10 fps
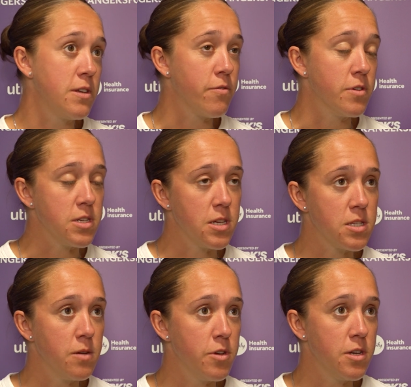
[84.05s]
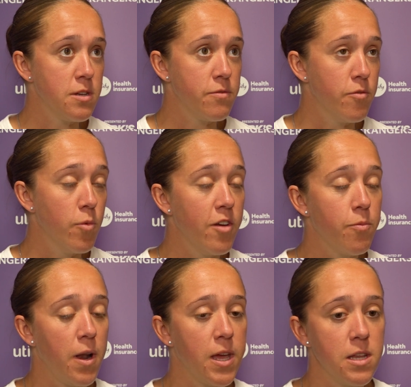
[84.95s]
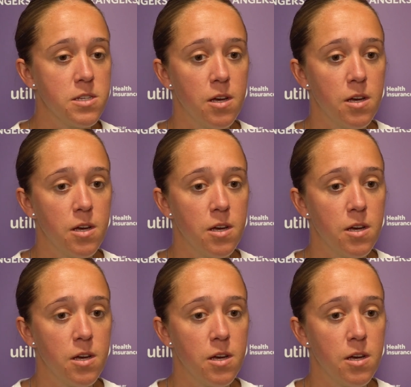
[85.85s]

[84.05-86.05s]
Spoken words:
different system and a different way of playing,